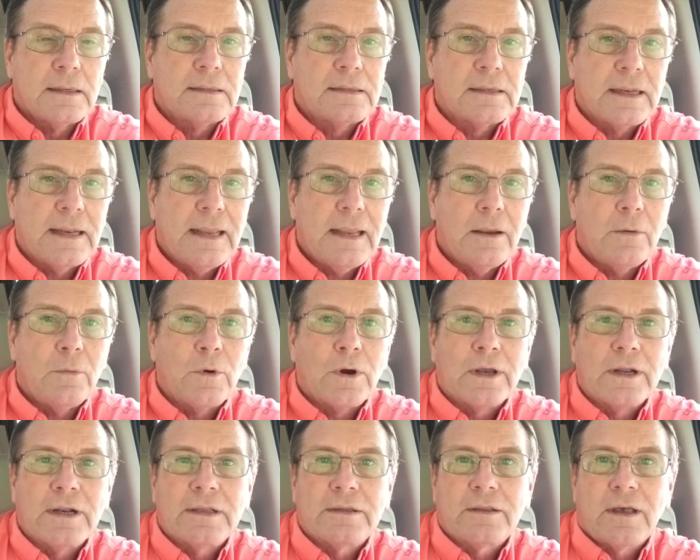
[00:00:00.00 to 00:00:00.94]
Today we're
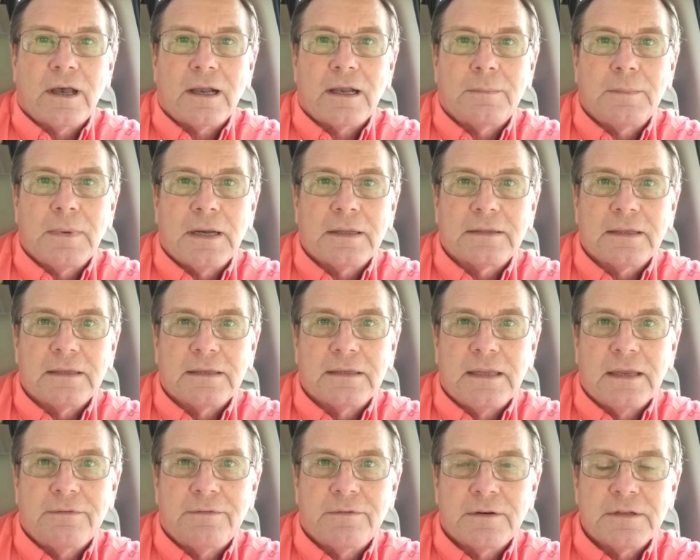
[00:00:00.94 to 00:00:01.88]
going to talk about the
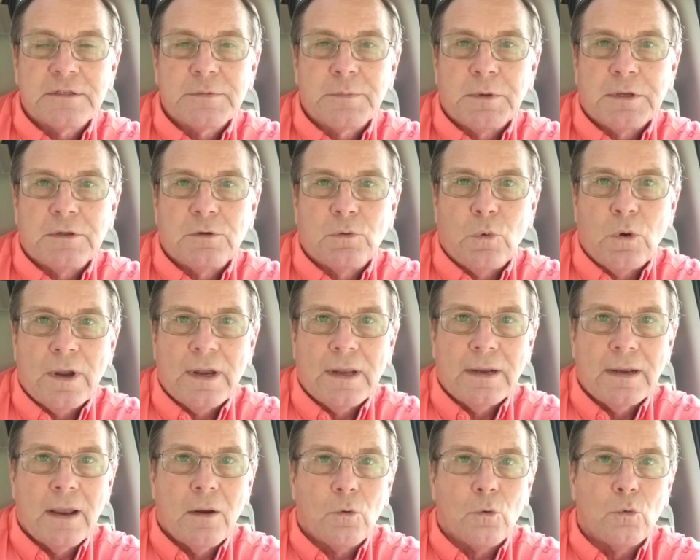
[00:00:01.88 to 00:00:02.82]
difference
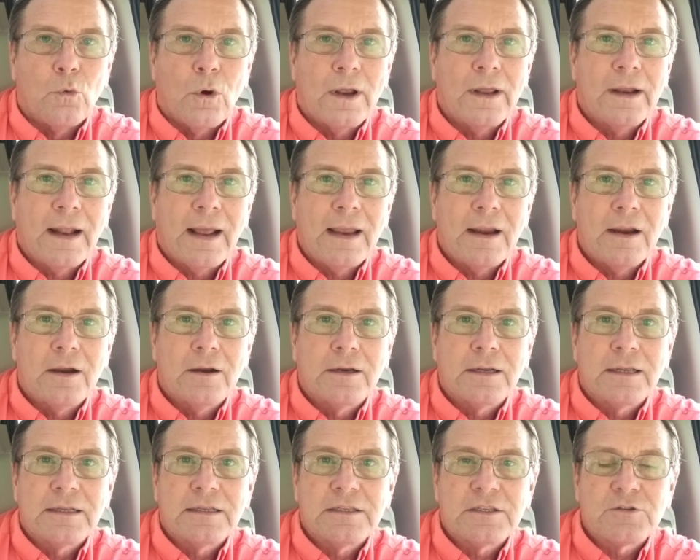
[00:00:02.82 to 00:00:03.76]
between red
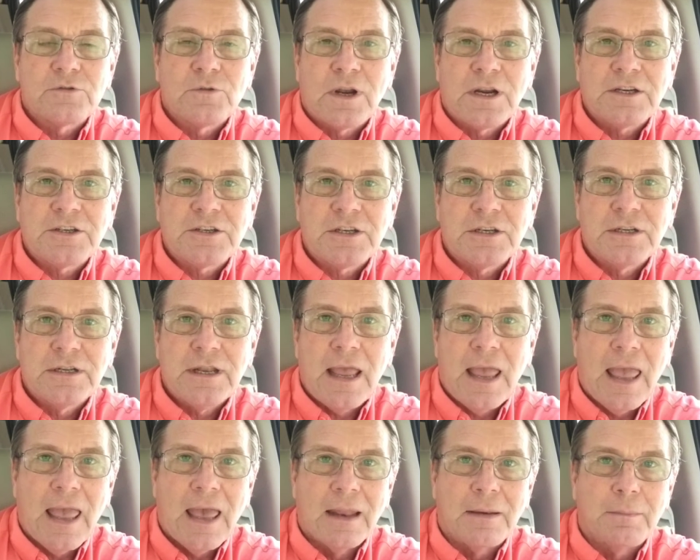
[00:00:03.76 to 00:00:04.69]
iron construction
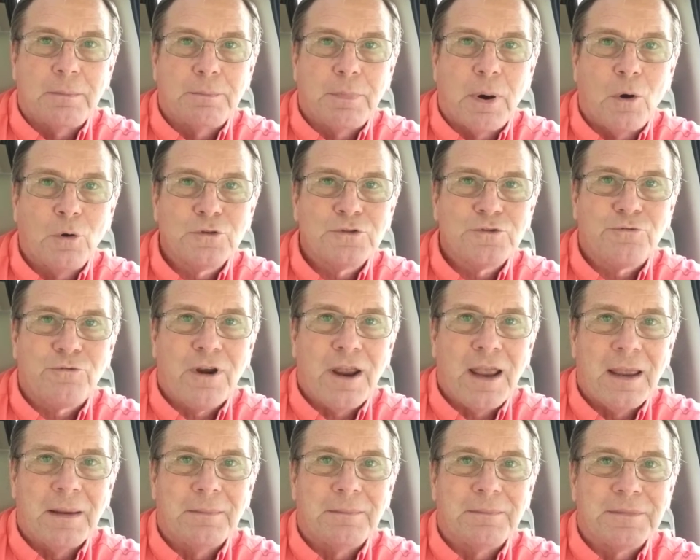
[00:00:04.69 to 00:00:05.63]
and post
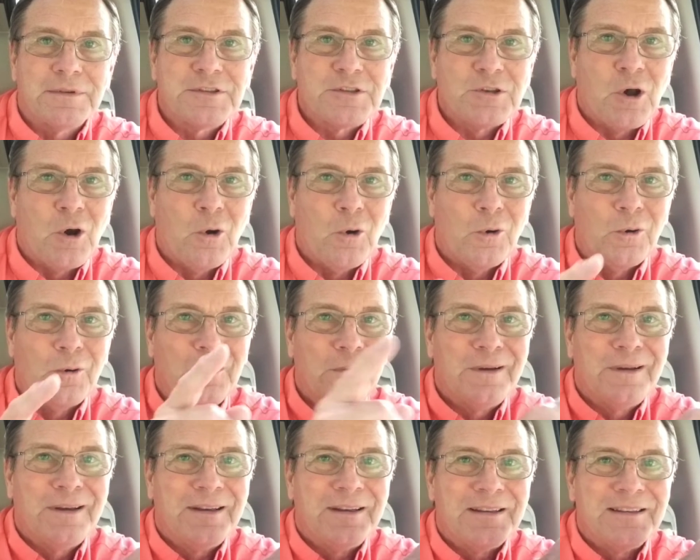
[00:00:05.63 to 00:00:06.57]
frame, so
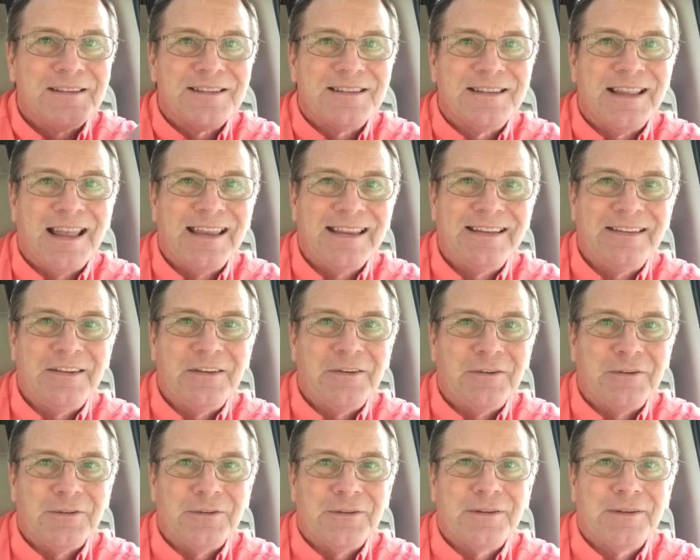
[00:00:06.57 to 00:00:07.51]
stay
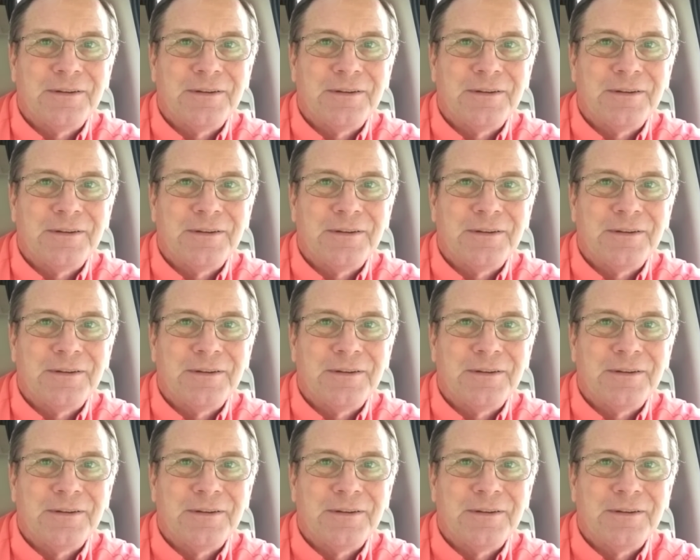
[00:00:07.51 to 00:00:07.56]
tuned.